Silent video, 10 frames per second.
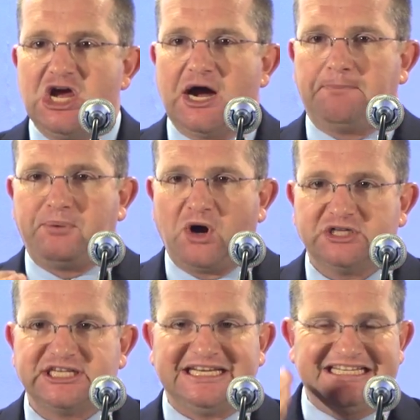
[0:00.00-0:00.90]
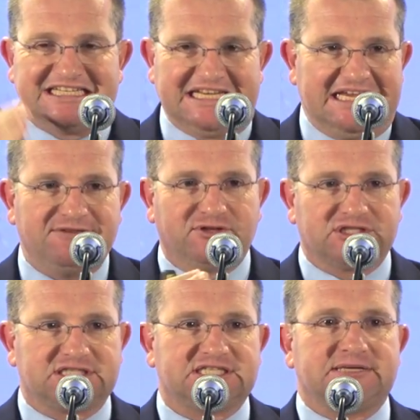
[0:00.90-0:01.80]
Apartheid is an evil
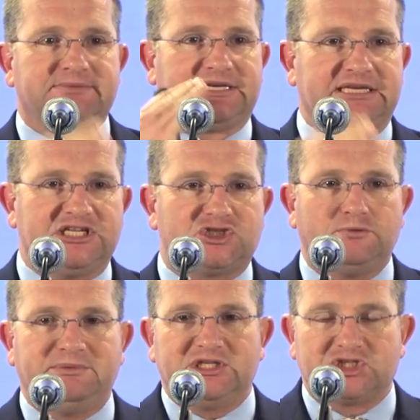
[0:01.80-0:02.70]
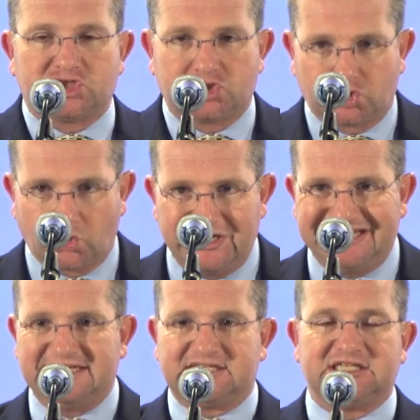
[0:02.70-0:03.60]
system and it needs to be destroyed
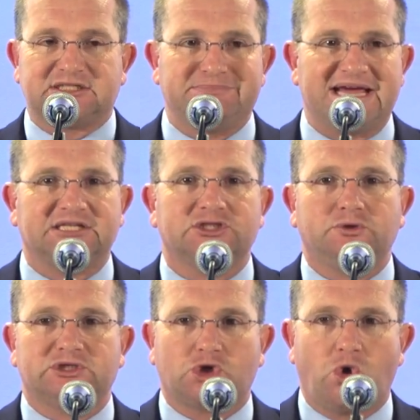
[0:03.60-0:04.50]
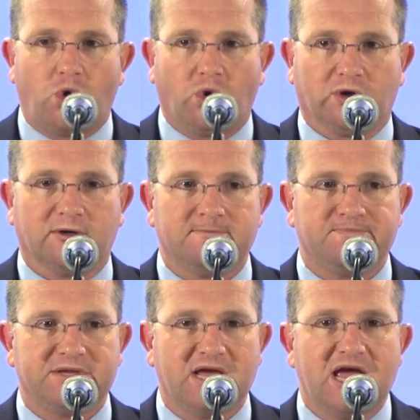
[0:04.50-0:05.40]
and dismantled to its core.
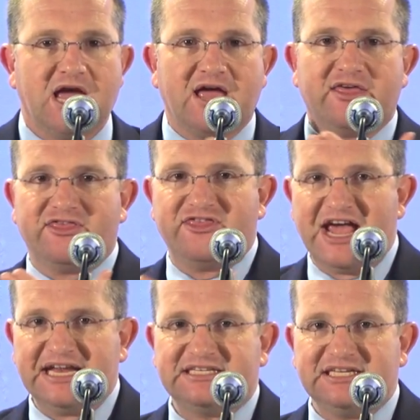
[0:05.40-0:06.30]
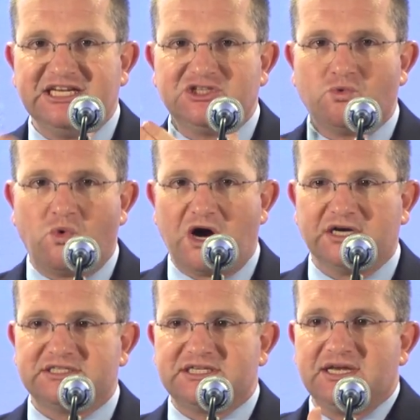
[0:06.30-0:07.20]
That is
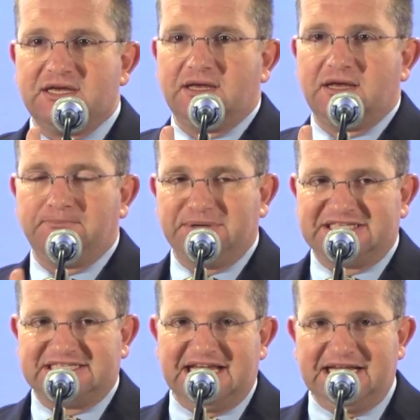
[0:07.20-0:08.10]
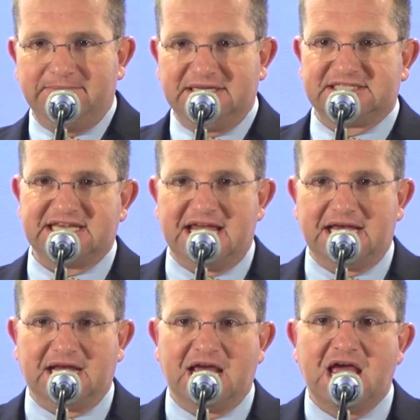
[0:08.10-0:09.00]
what B'Tselem is
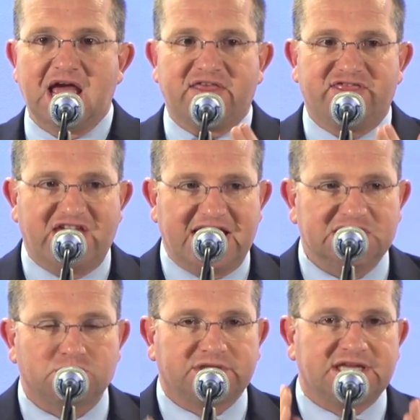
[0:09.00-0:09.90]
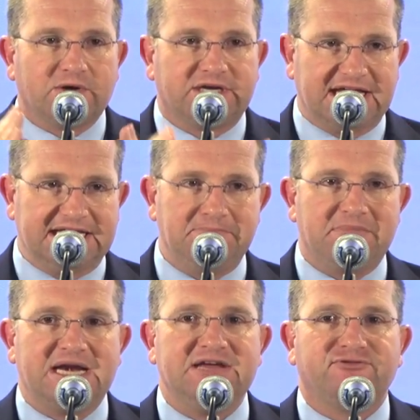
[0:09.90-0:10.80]
saying. That is what they're getting
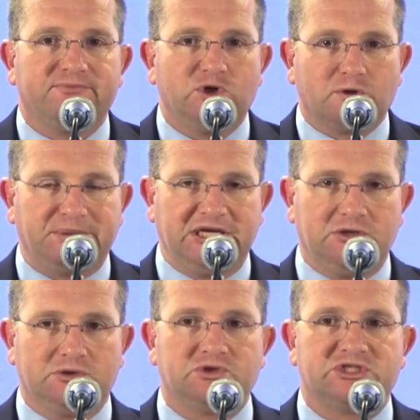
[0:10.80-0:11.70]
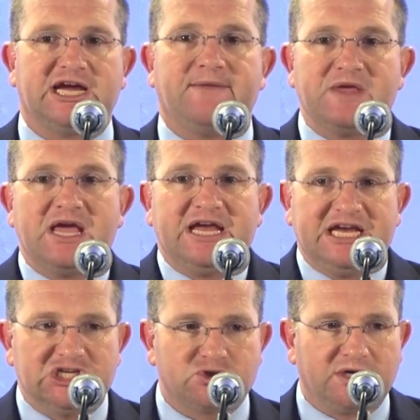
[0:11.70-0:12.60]
money from the European Union to say.
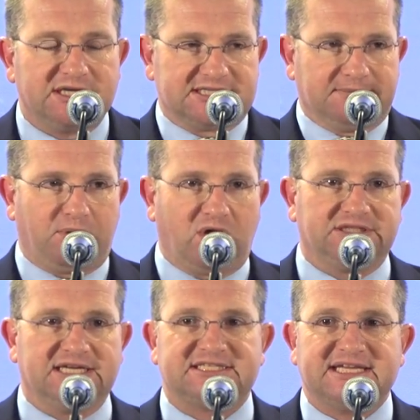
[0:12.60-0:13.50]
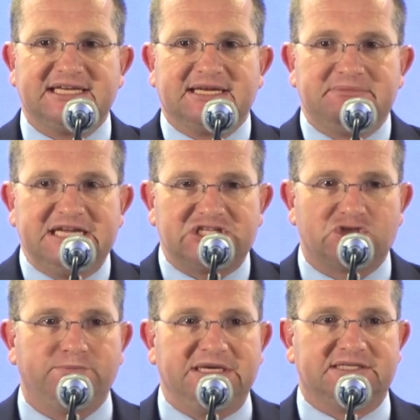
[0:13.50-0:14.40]
Israel is an apartheid state. It needs
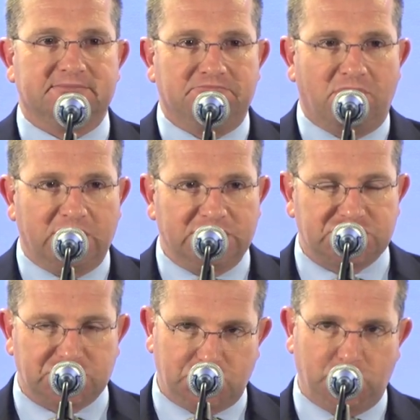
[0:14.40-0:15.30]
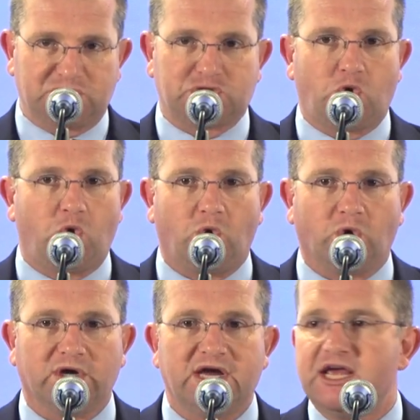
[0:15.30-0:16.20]
to be demolished to its
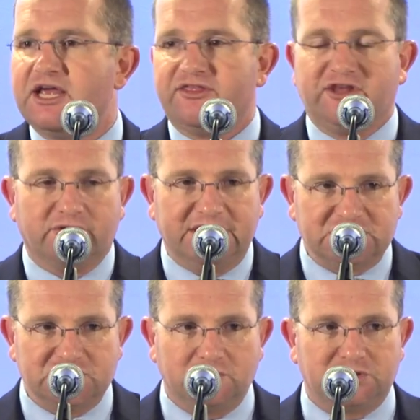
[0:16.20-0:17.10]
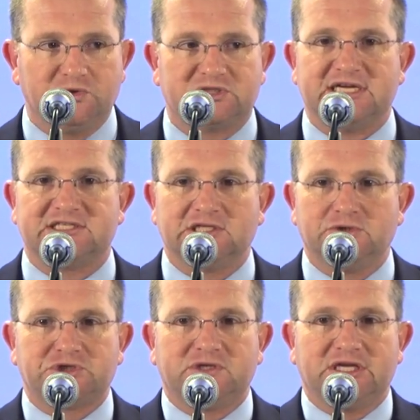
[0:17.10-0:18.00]
core. There is no two-state
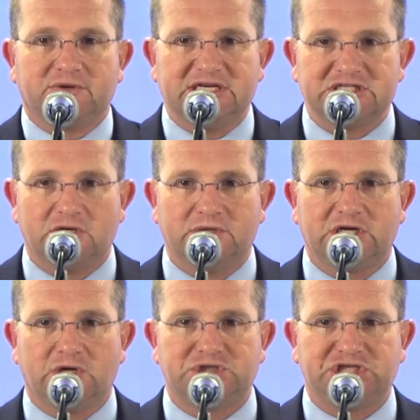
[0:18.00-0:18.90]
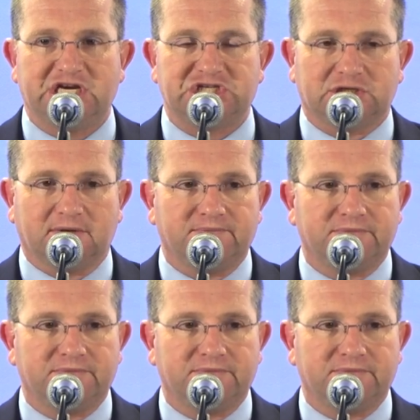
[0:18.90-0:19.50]
solution. There is no negotiation.